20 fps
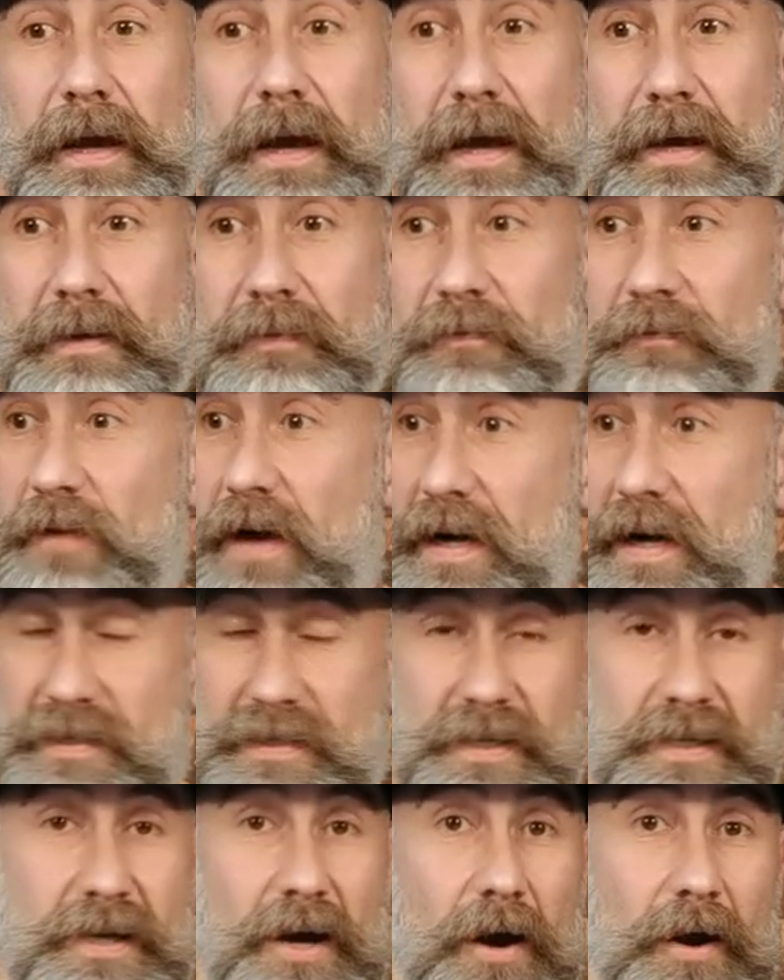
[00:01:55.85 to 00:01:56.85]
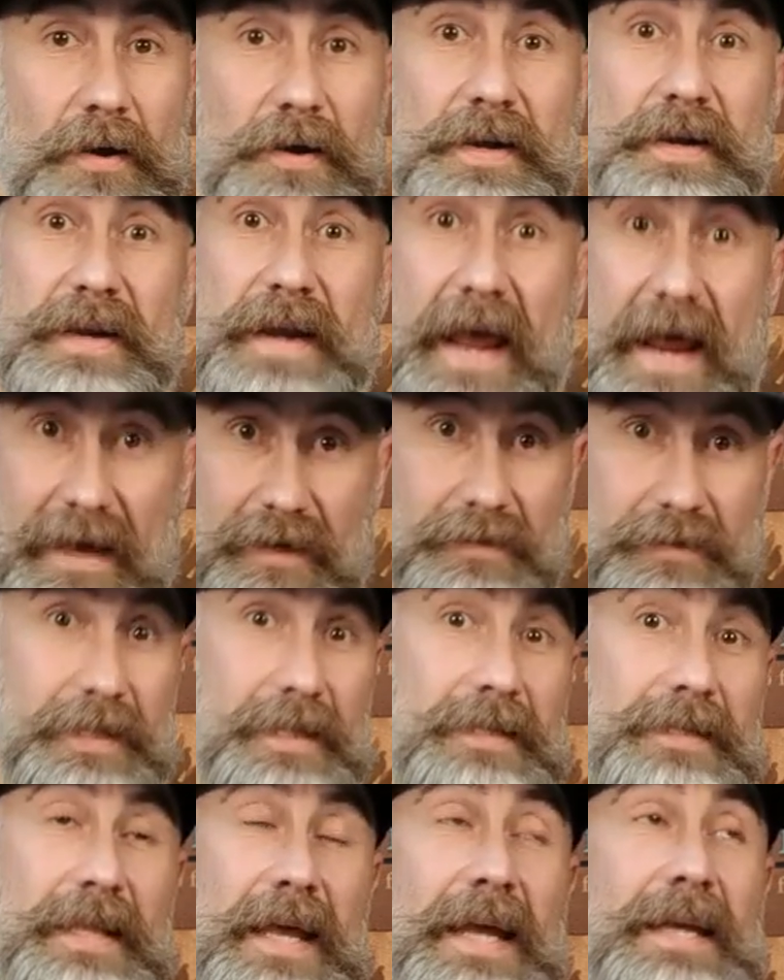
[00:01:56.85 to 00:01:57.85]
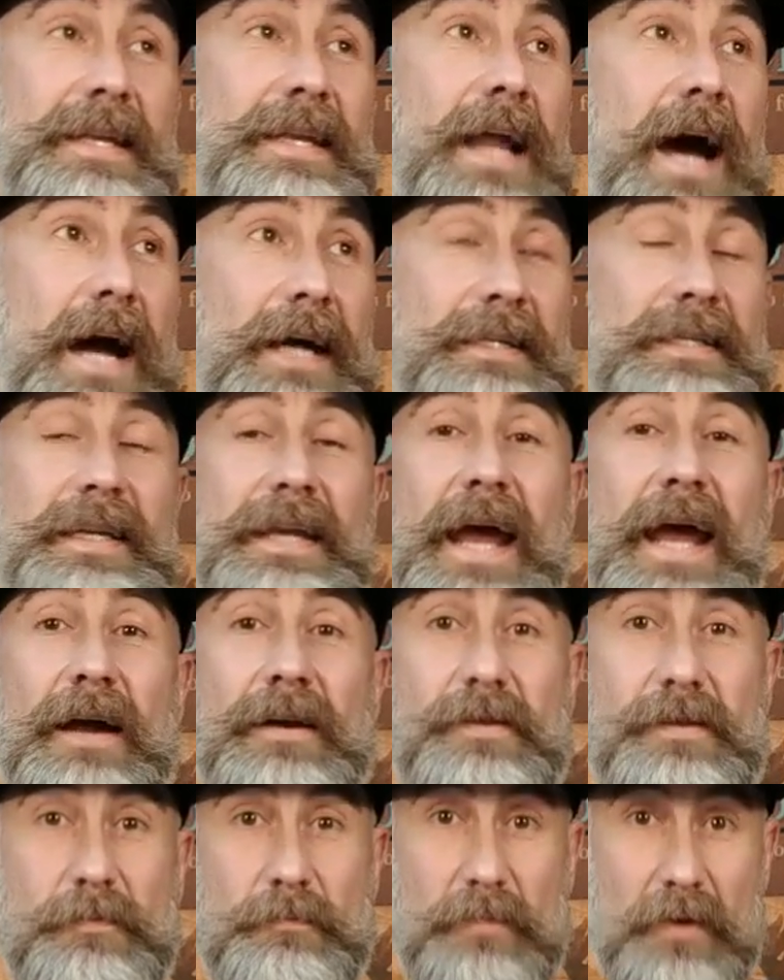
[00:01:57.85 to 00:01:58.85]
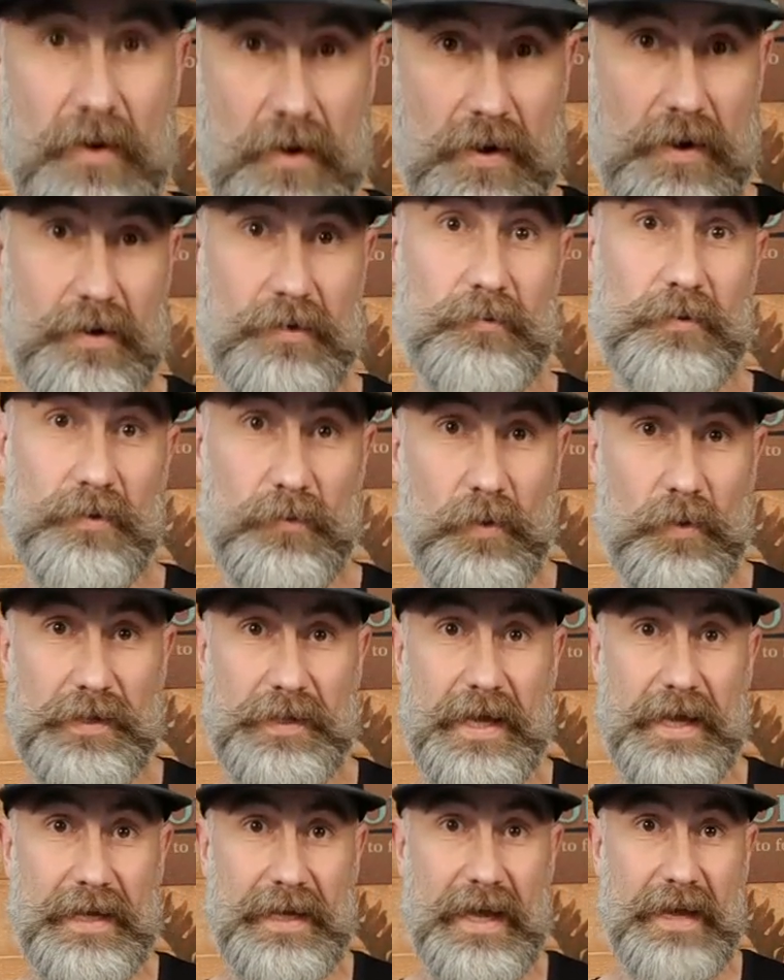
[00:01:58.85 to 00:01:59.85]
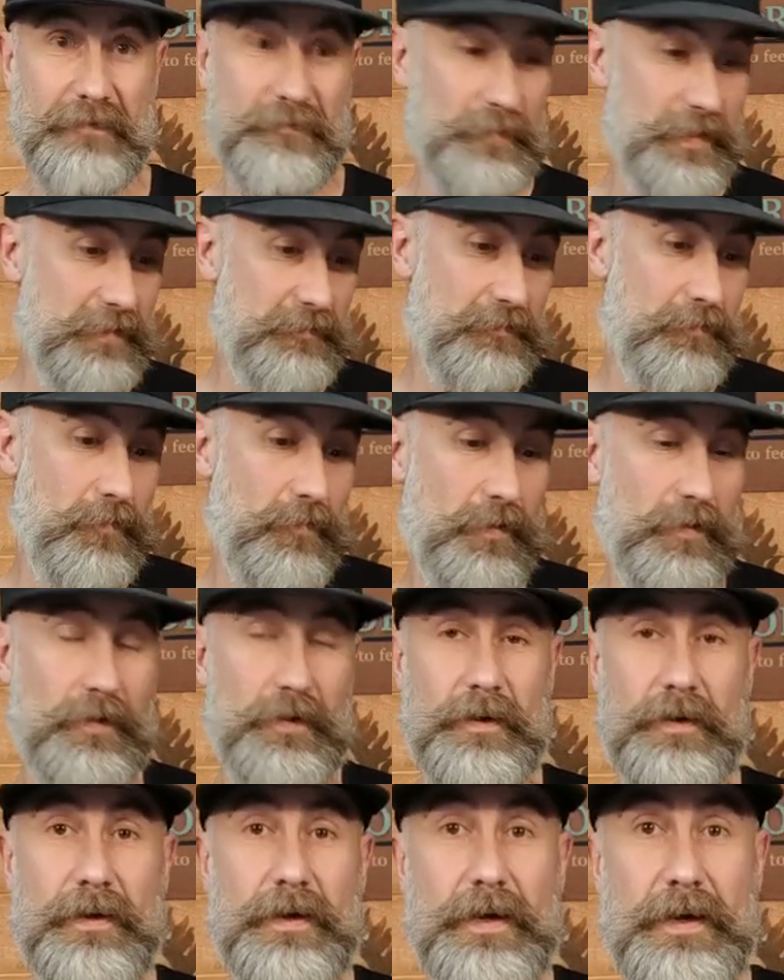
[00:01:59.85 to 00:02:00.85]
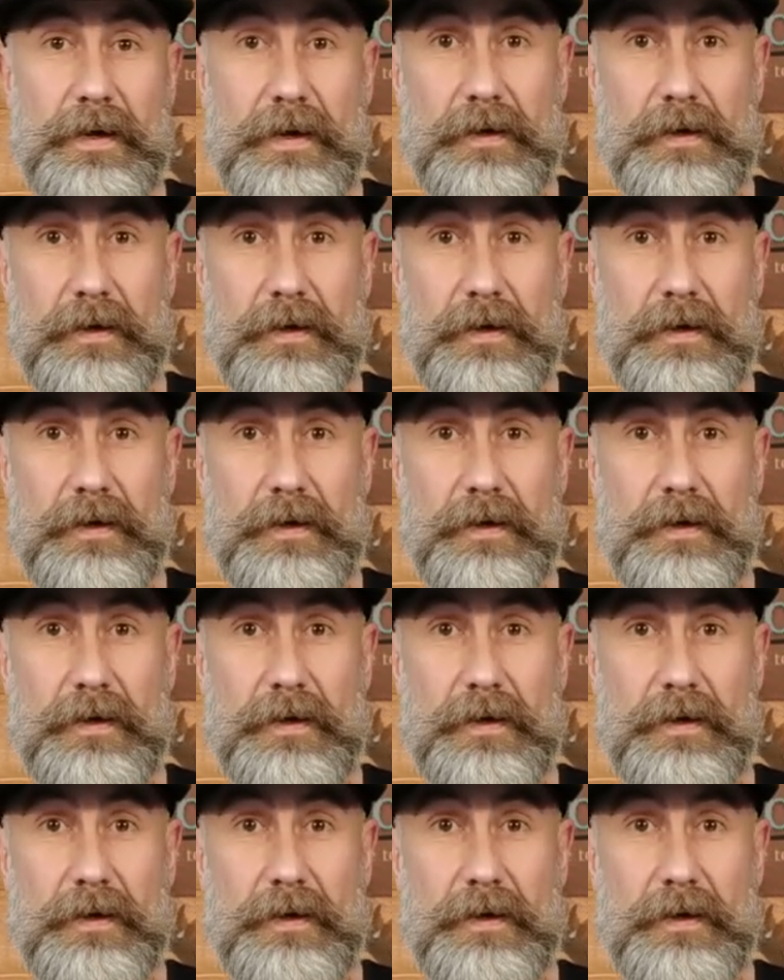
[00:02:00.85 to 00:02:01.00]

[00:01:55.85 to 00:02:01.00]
And Fox Cigar nailed it. They knocked it out of the park with what they gave me for